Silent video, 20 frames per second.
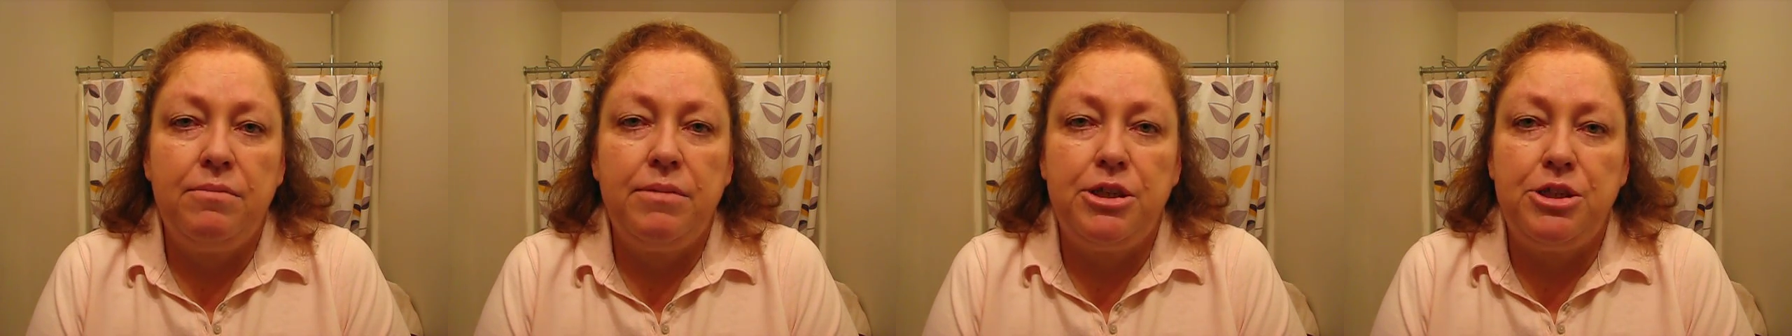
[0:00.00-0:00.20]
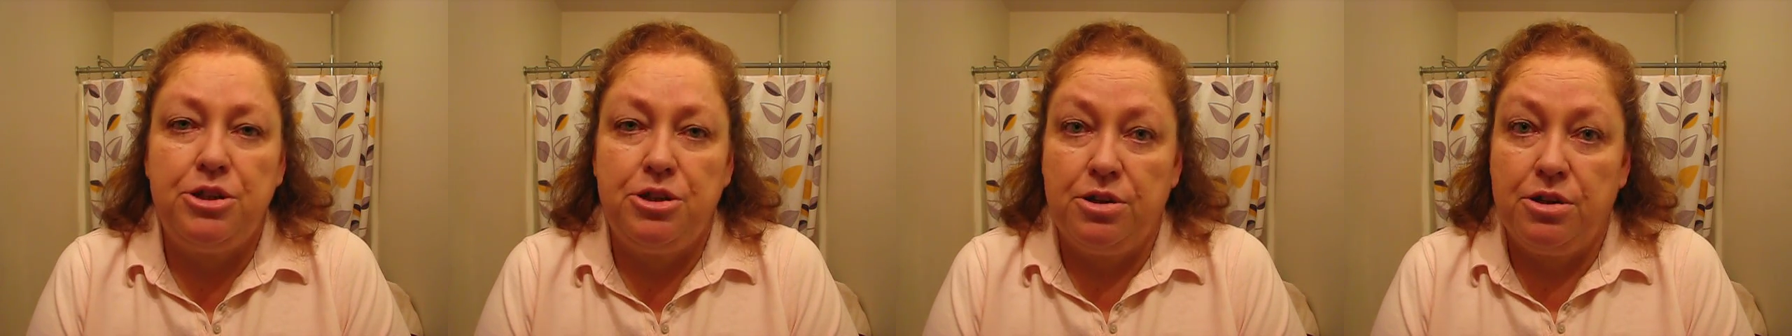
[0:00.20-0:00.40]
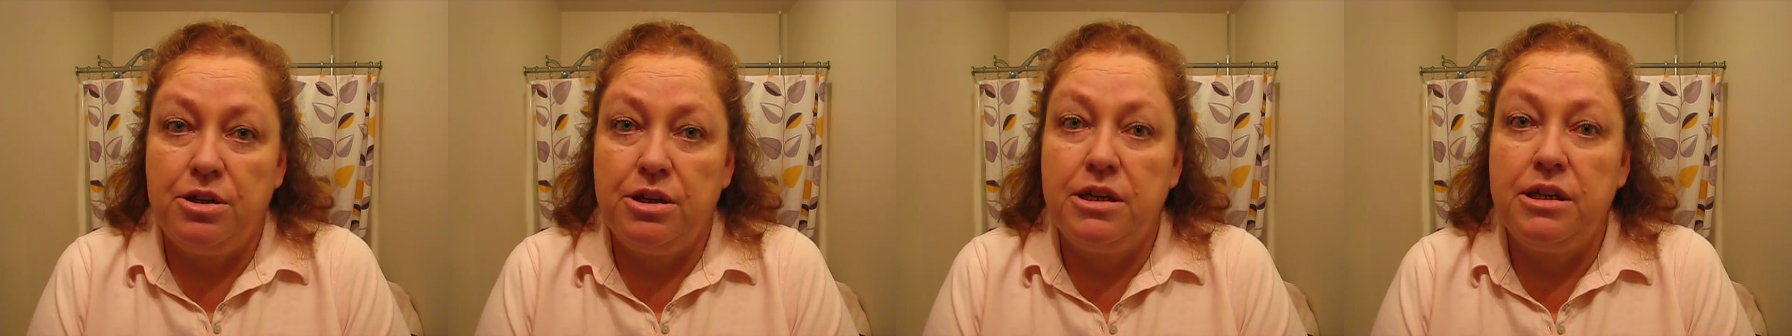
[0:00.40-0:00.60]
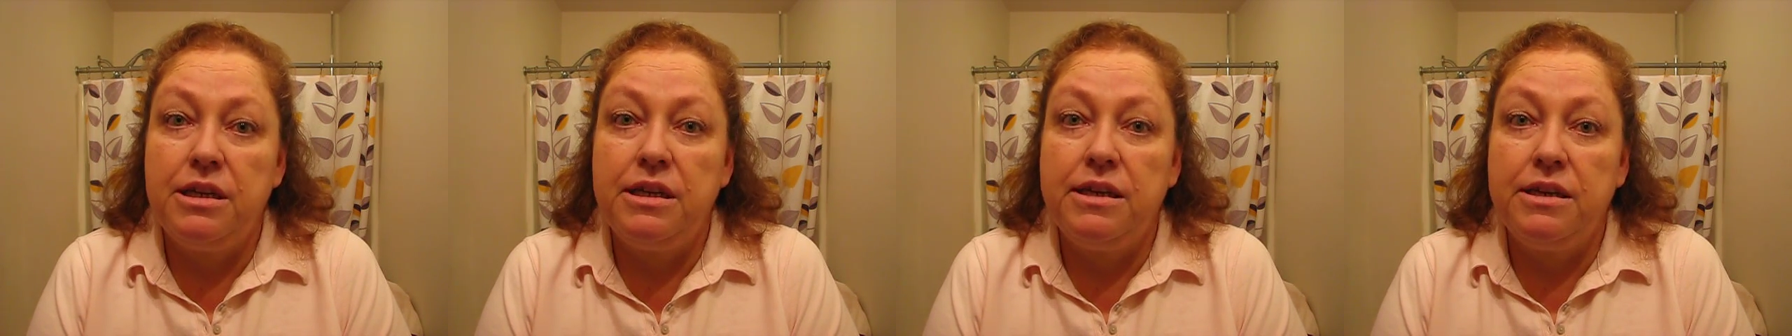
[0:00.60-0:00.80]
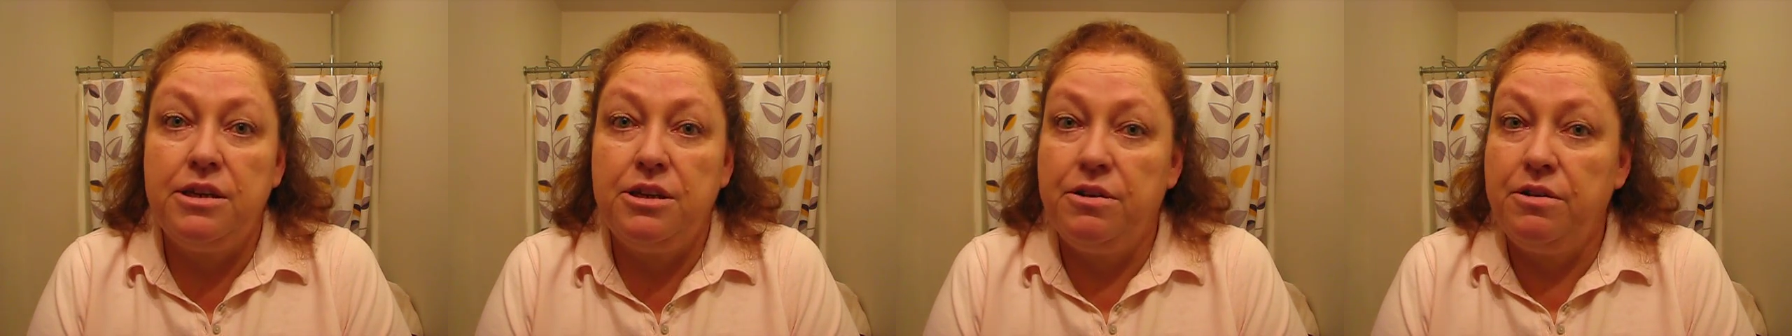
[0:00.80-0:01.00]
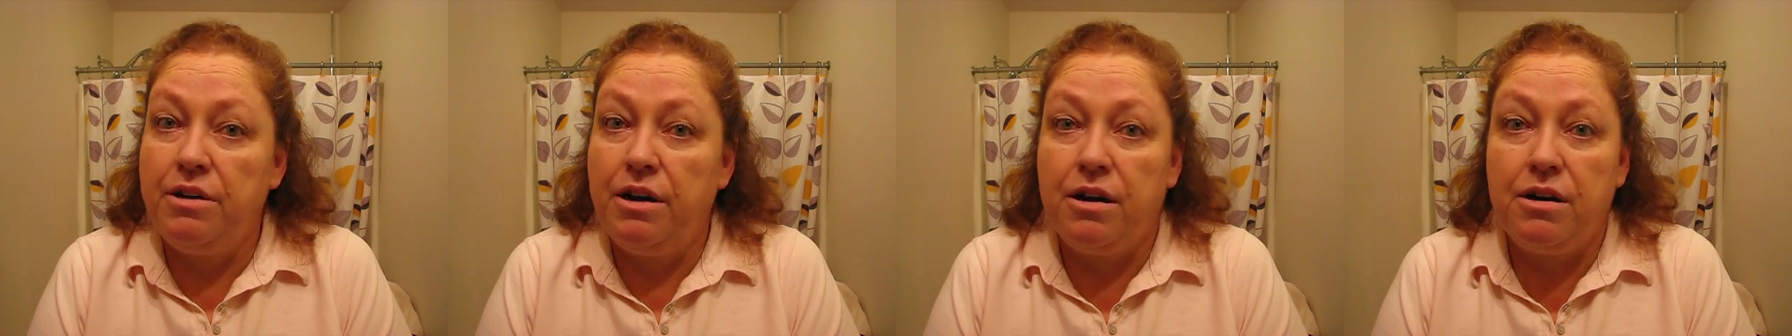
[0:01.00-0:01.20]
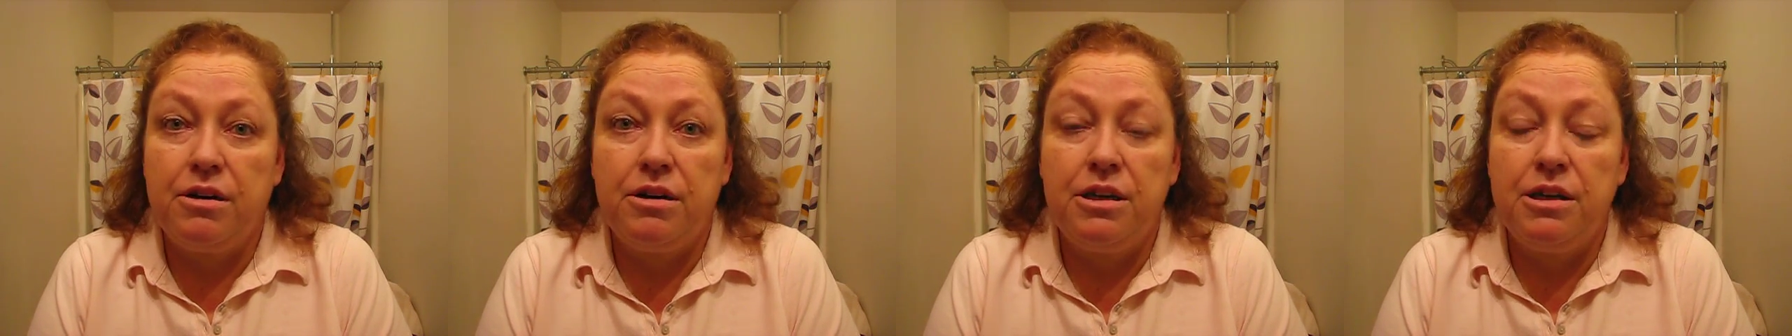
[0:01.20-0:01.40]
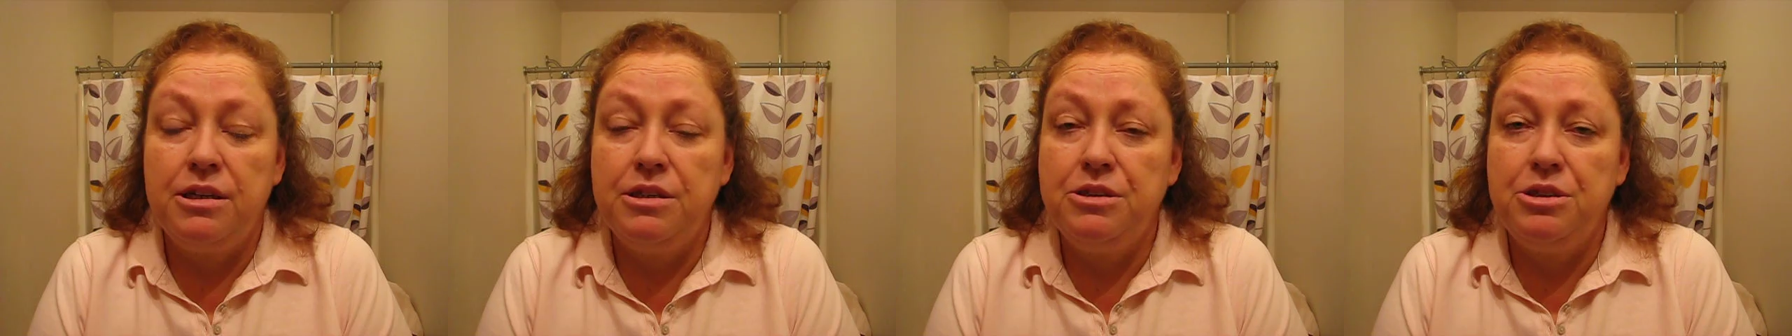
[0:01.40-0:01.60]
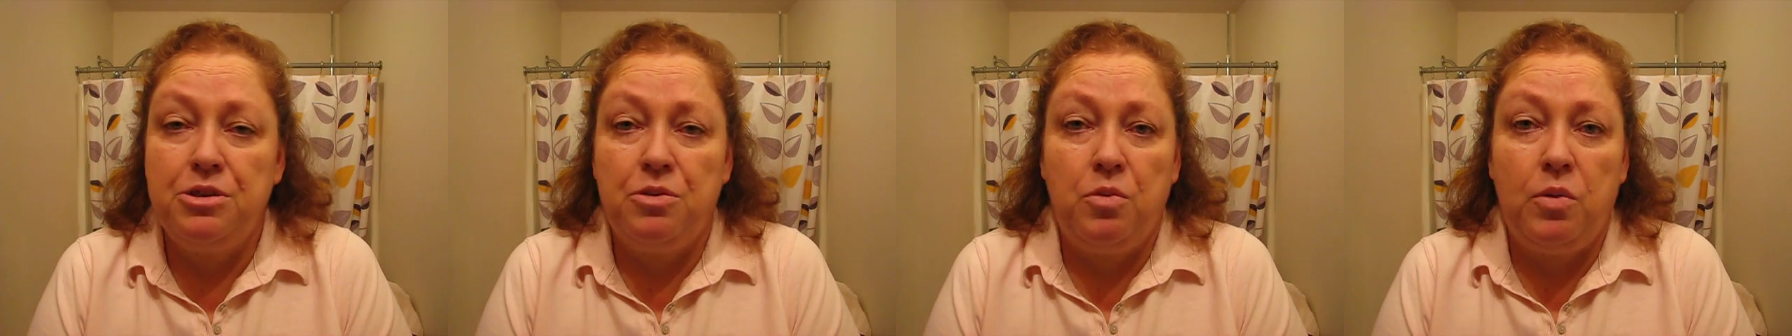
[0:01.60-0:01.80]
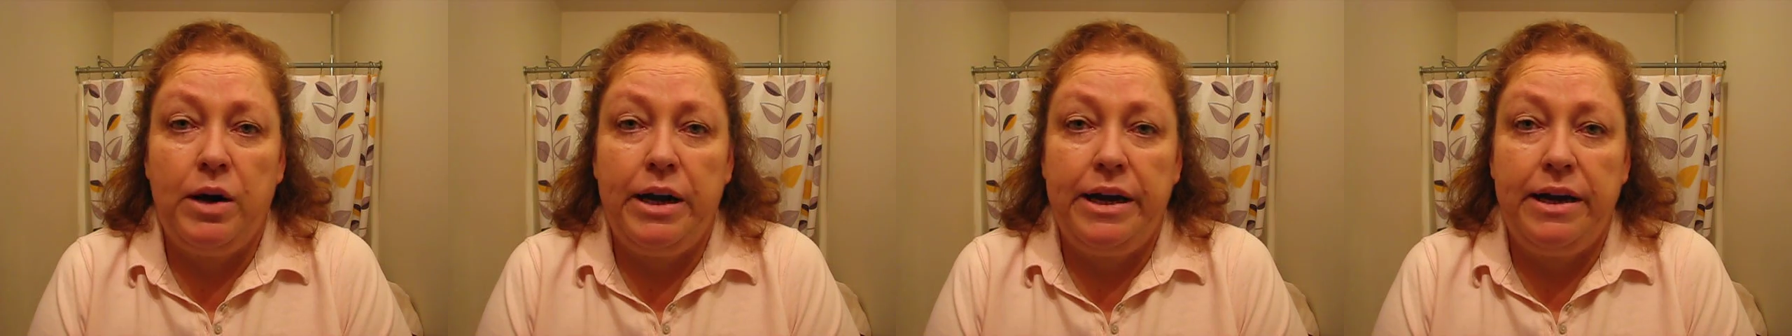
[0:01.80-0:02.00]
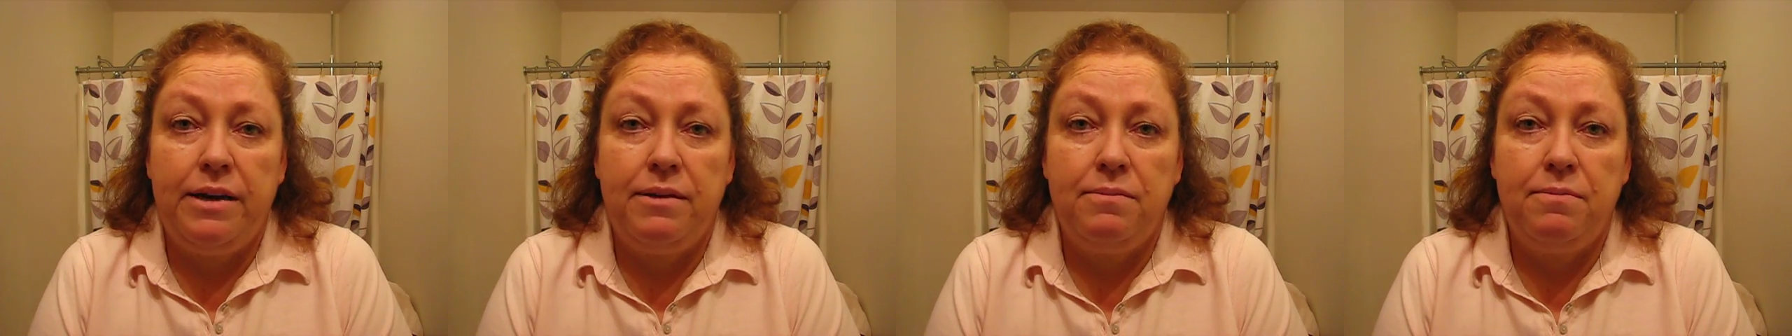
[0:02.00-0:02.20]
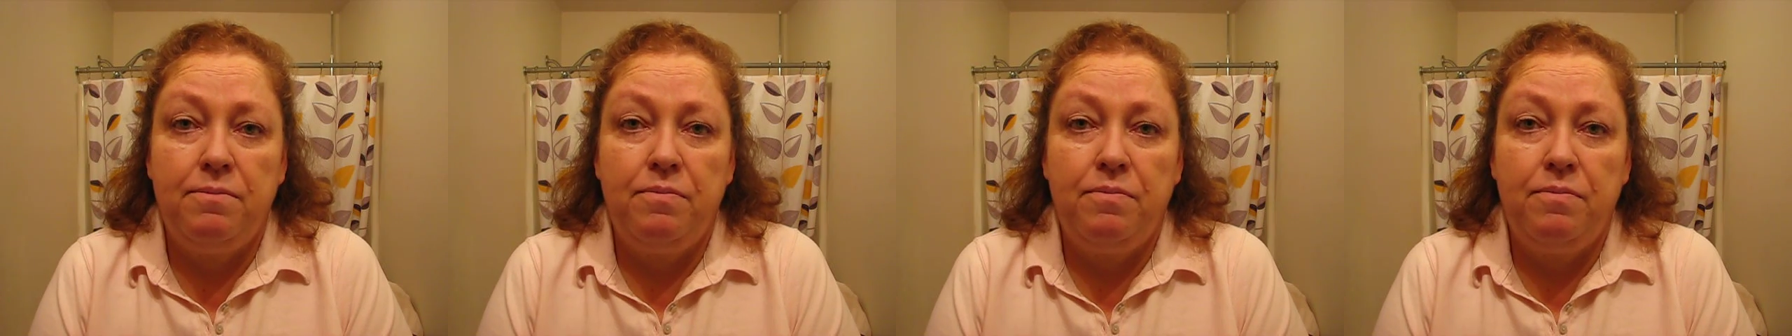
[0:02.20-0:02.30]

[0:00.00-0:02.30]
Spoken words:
but you're not gonna lose your weight.